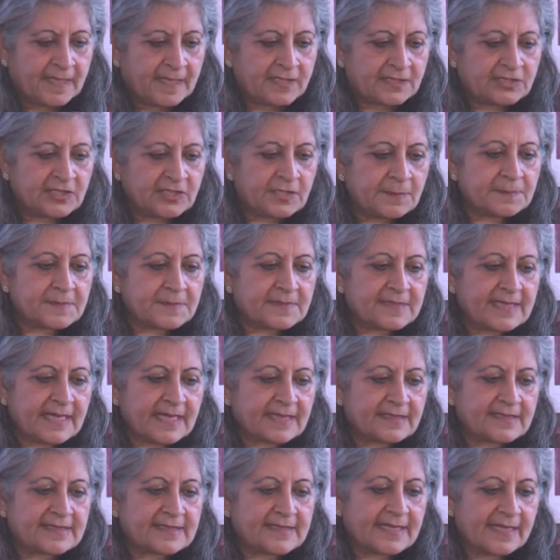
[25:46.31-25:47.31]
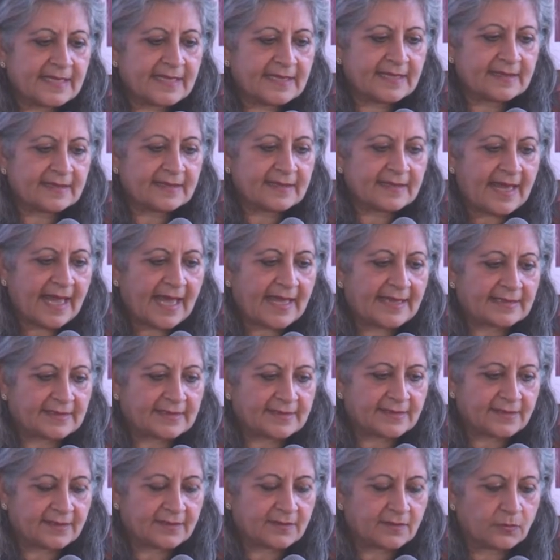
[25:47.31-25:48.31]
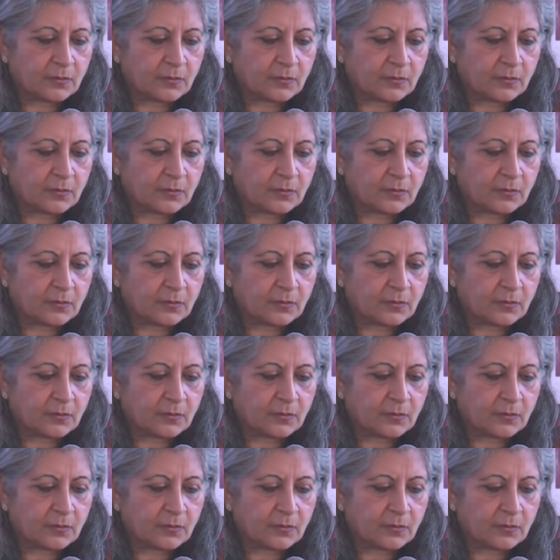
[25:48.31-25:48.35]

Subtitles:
Ships that sail in the night,